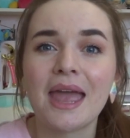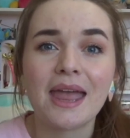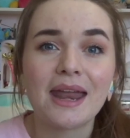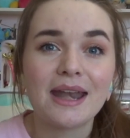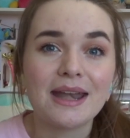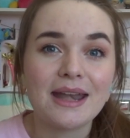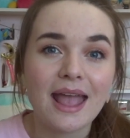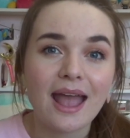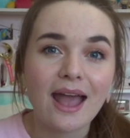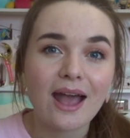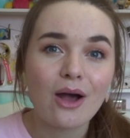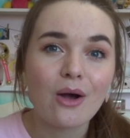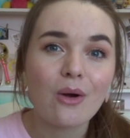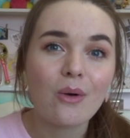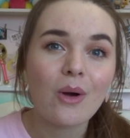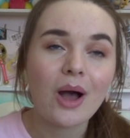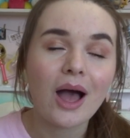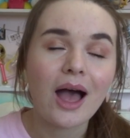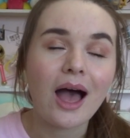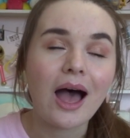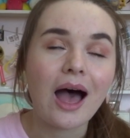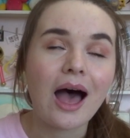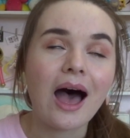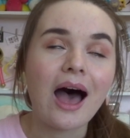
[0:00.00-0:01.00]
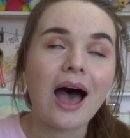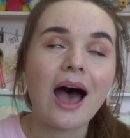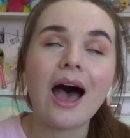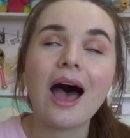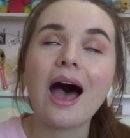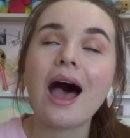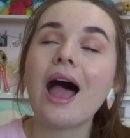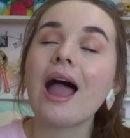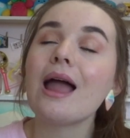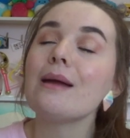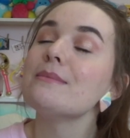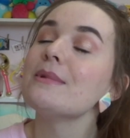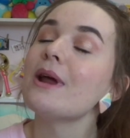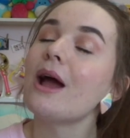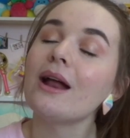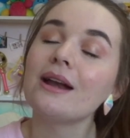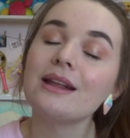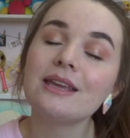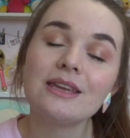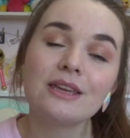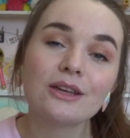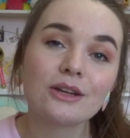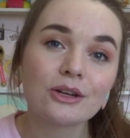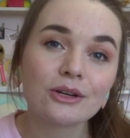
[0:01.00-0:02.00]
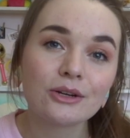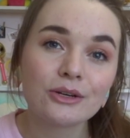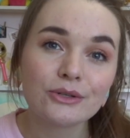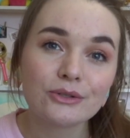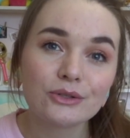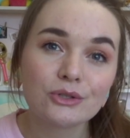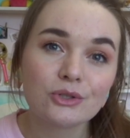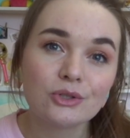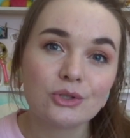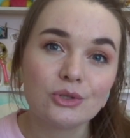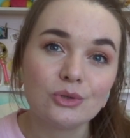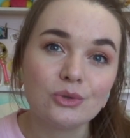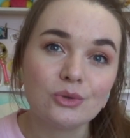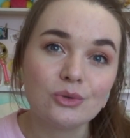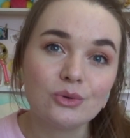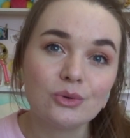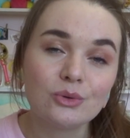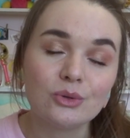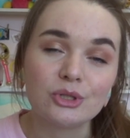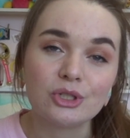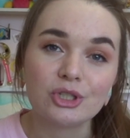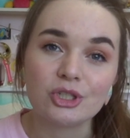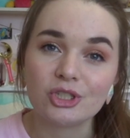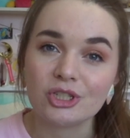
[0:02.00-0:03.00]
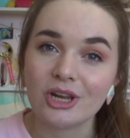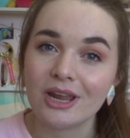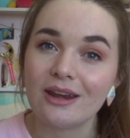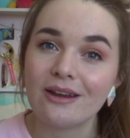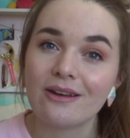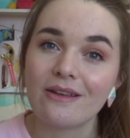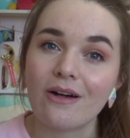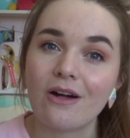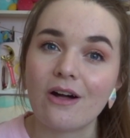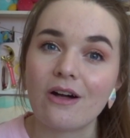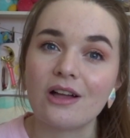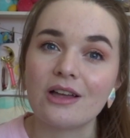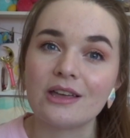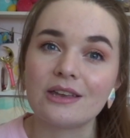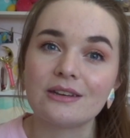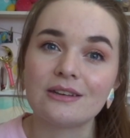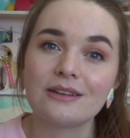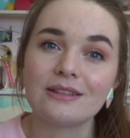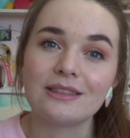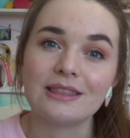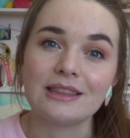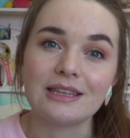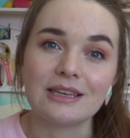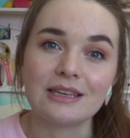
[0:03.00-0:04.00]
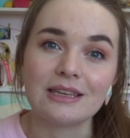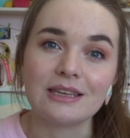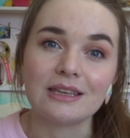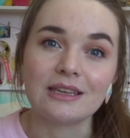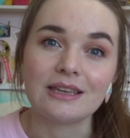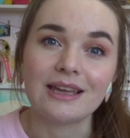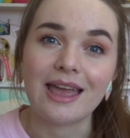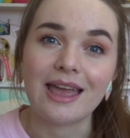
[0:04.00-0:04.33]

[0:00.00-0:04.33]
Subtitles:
Now, I'm not here to on the